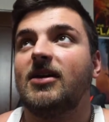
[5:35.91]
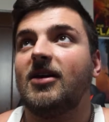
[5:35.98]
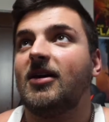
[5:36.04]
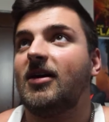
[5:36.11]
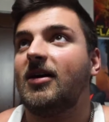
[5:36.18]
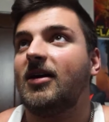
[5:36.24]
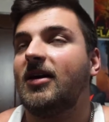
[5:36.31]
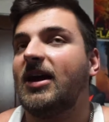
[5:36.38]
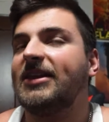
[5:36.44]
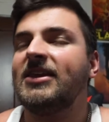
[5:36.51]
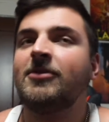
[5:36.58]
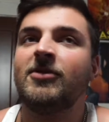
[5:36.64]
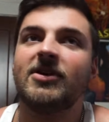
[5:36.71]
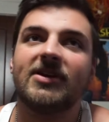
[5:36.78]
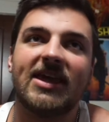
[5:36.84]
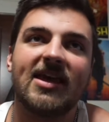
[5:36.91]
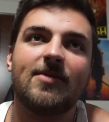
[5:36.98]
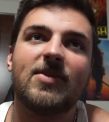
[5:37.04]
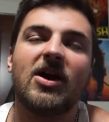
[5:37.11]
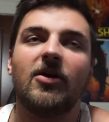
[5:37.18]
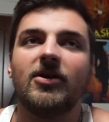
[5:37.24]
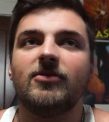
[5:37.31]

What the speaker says: I think when it came out,